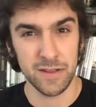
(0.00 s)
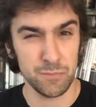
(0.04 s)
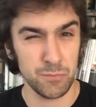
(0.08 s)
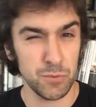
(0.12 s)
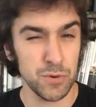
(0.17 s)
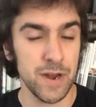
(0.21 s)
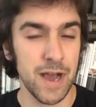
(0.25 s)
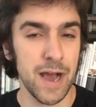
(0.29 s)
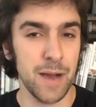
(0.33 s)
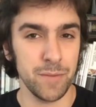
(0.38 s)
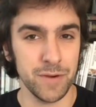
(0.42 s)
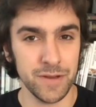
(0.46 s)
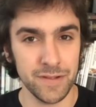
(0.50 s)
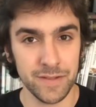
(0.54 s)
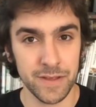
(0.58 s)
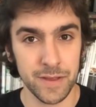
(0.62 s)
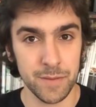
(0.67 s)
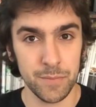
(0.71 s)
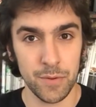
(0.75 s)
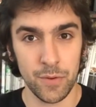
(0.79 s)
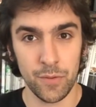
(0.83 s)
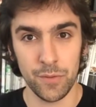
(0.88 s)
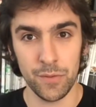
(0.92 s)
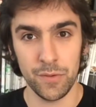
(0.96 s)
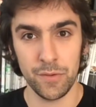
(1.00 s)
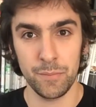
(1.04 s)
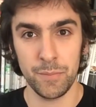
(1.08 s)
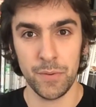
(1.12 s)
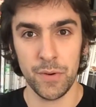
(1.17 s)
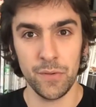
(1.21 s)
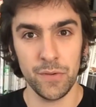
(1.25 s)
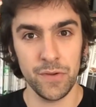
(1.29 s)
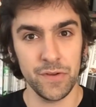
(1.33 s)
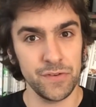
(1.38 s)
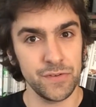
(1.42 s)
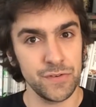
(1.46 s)
It is predominantly in
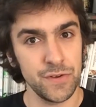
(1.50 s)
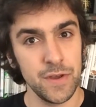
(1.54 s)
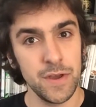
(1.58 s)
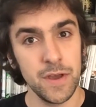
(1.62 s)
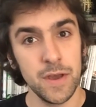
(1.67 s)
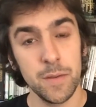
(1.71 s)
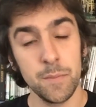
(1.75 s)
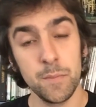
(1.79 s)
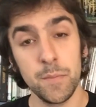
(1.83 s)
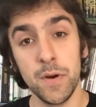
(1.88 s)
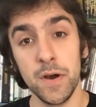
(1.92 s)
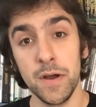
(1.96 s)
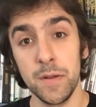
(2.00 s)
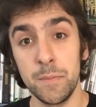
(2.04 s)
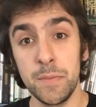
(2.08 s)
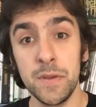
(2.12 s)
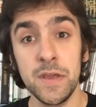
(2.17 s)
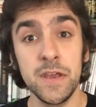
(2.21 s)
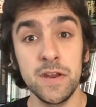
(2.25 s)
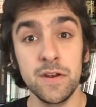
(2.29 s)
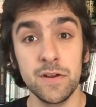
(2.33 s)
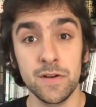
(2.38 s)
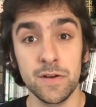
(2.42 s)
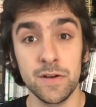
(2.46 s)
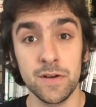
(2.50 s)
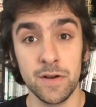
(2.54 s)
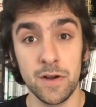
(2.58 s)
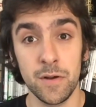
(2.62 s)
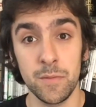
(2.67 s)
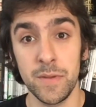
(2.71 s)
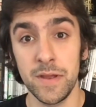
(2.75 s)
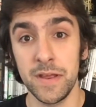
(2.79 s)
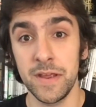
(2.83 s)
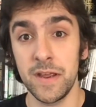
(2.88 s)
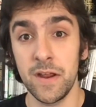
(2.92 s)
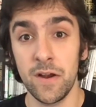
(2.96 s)
Polish. But Peter,
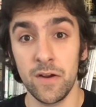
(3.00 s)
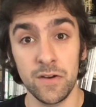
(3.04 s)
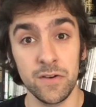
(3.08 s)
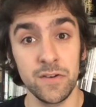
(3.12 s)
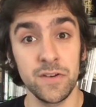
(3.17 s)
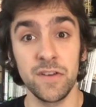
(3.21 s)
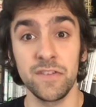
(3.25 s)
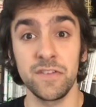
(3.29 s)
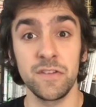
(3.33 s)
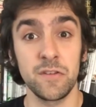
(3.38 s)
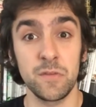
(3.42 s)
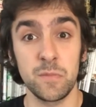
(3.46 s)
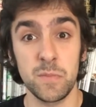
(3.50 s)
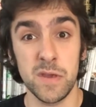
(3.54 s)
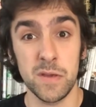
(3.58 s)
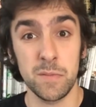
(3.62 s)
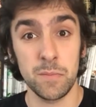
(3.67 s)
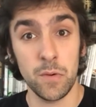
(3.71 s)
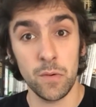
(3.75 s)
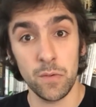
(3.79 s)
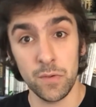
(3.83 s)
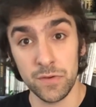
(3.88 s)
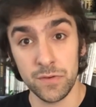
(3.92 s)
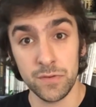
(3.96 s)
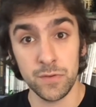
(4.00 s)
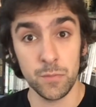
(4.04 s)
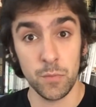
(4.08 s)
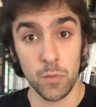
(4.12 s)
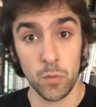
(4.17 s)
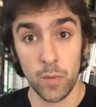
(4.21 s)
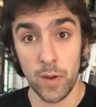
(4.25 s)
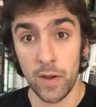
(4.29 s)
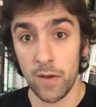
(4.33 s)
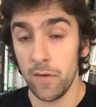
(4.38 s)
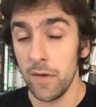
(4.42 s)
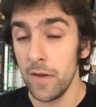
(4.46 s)
our main character, doesn't speak Polish
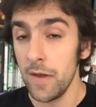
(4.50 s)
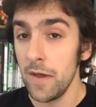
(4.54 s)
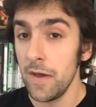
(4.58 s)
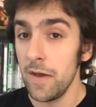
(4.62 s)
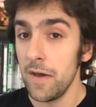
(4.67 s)
super well.